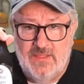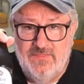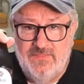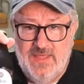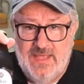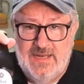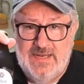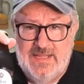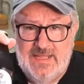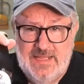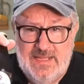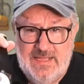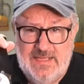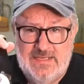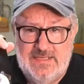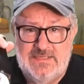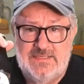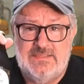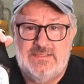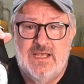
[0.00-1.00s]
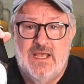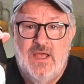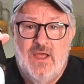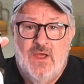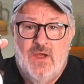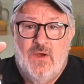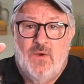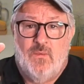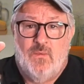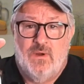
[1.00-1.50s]
that is
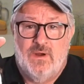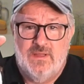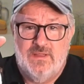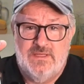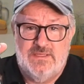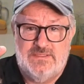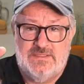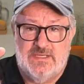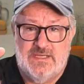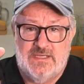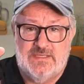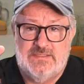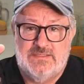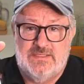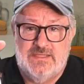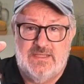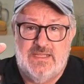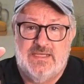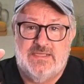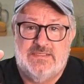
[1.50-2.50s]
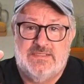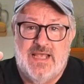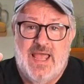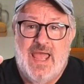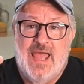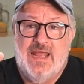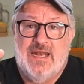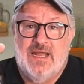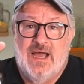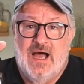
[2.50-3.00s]
one of the six that's
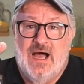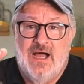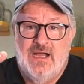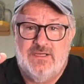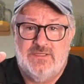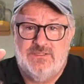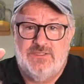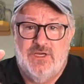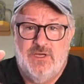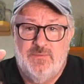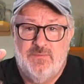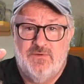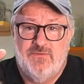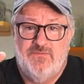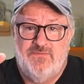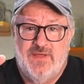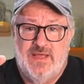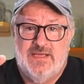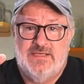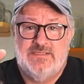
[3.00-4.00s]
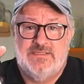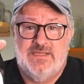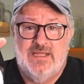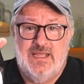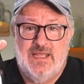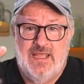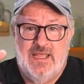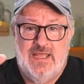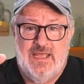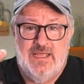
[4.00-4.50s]
at
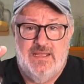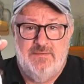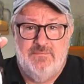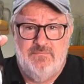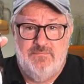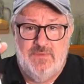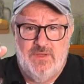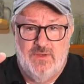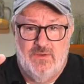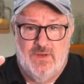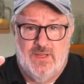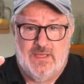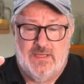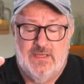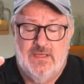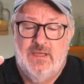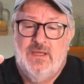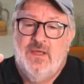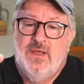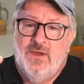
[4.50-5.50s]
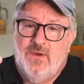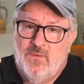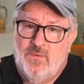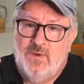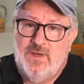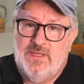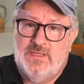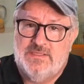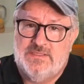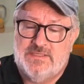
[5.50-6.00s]
Oktoberfest in Munich.
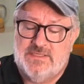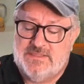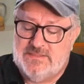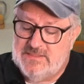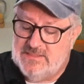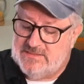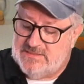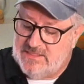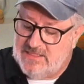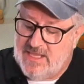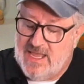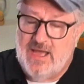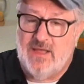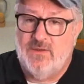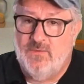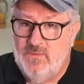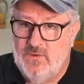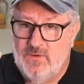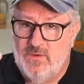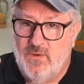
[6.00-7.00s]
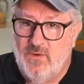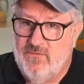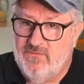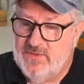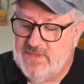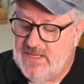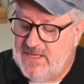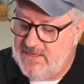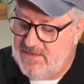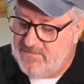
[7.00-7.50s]
One of the six that's allowed, and we'll go
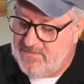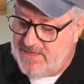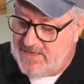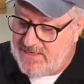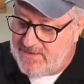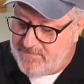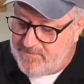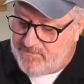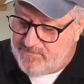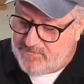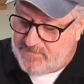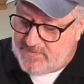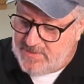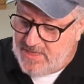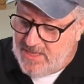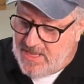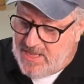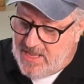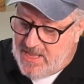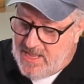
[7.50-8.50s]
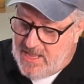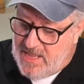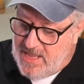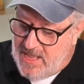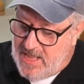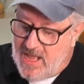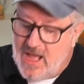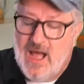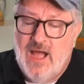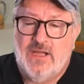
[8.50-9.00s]
over that in a minute.
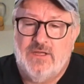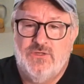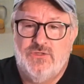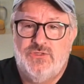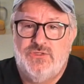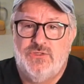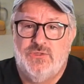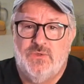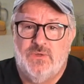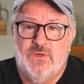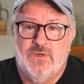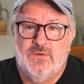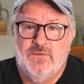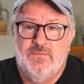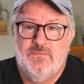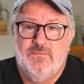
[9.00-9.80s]
Hacker-Pschorr,